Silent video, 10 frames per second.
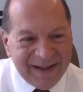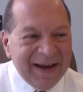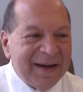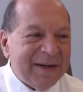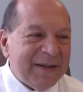
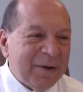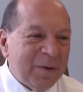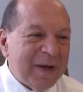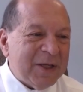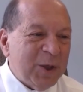And they're
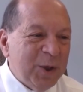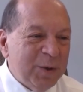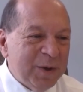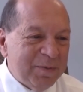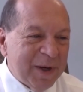always
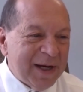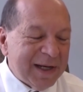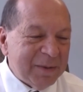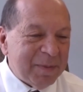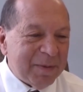lured by a
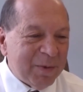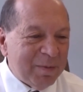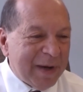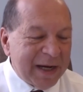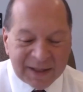little bit more
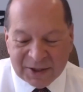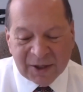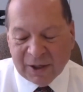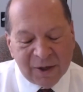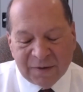money. It's
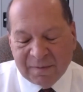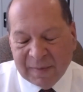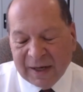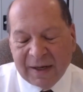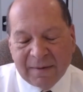not a lot of
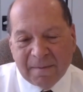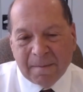money.